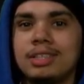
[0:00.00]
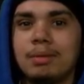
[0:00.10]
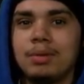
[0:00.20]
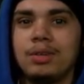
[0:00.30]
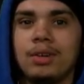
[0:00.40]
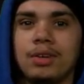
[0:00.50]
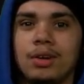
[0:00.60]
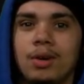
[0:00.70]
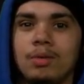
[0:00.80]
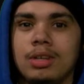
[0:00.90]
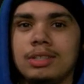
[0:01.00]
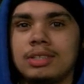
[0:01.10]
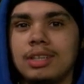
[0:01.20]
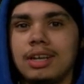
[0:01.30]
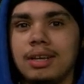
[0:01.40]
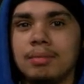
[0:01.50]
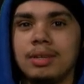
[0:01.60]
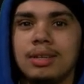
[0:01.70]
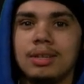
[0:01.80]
accepted during your own lunch time.